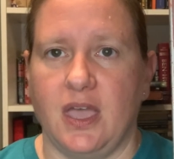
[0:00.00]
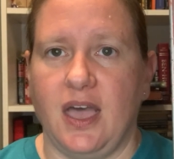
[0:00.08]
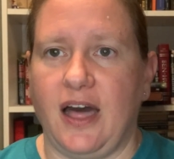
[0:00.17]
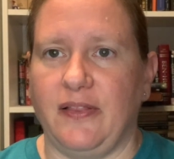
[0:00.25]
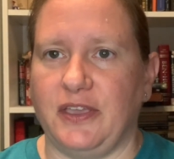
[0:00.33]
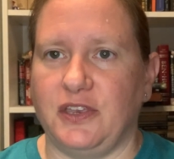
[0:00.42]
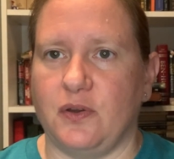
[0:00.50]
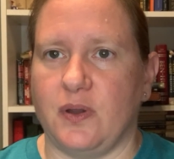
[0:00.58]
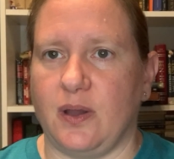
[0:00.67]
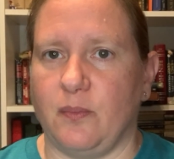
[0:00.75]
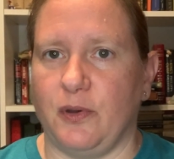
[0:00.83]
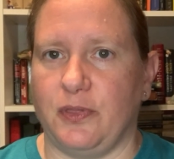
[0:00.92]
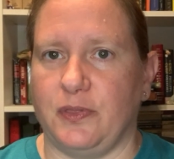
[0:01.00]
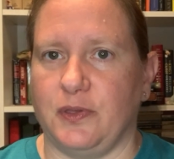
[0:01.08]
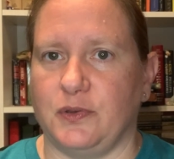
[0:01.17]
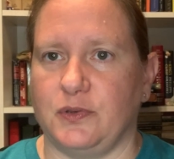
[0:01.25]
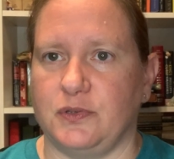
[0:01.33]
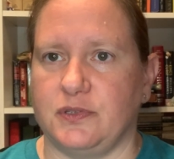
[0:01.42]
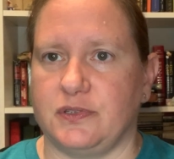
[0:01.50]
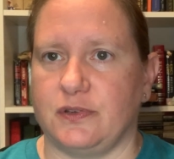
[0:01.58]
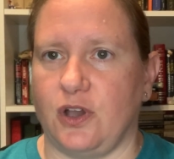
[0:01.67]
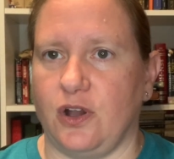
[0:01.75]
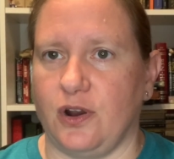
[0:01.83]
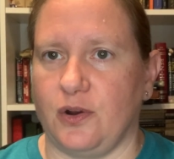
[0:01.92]
I'll let you know how both of those
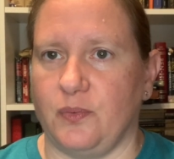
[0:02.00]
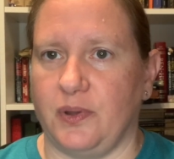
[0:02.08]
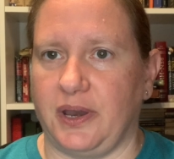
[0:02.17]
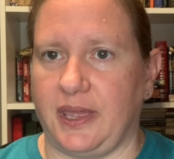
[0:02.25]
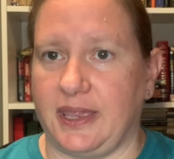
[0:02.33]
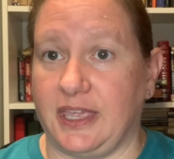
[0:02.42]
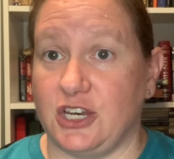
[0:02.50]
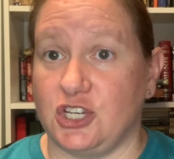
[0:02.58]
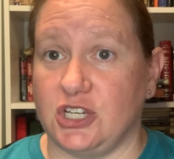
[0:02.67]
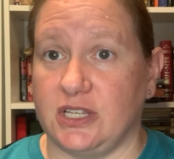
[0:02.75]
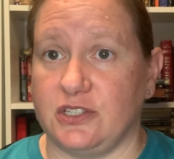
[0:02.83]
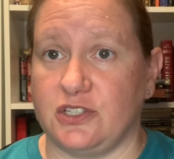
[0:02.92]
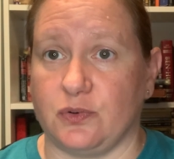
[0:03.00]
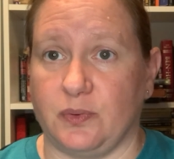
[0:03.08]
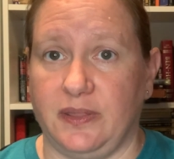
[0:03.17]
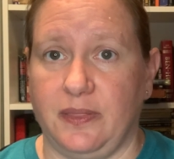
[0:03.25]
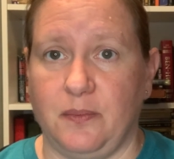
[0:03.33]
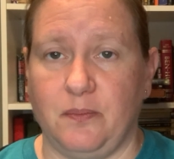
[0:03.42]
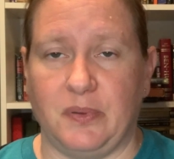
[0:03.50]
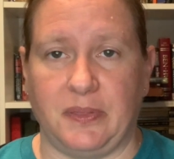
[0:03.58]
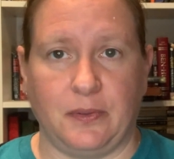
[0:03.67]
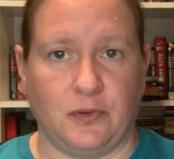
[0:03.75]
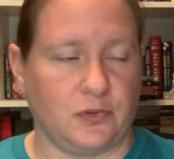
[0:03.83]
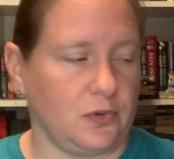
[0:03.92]
are when I get a chance to read them, but
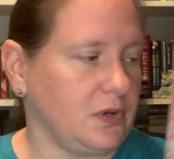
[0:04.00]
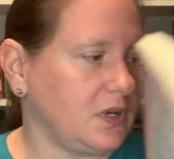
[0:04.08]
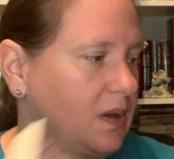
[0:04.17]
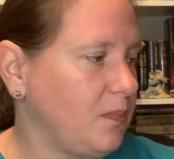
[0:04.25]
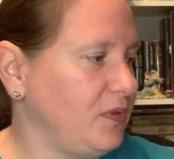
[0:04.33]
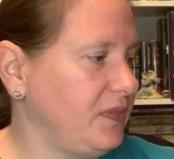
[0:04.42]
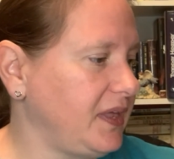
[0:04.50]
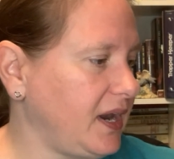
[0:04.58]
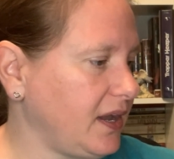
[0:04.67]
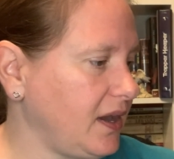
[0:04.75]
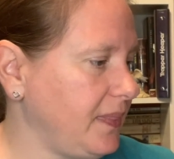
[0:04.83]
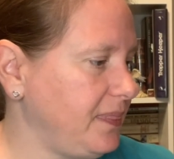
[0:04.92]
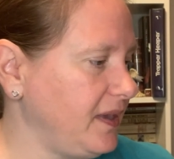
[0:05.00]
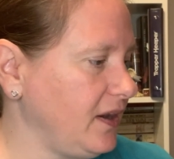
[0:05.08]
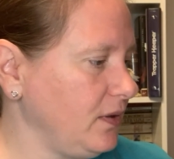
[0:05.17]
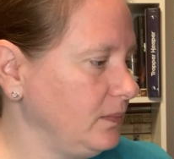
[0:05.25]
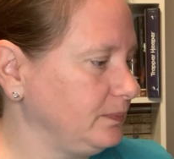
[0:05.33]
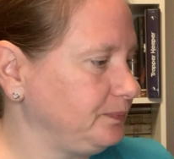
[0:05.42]
those are a couple that I got there.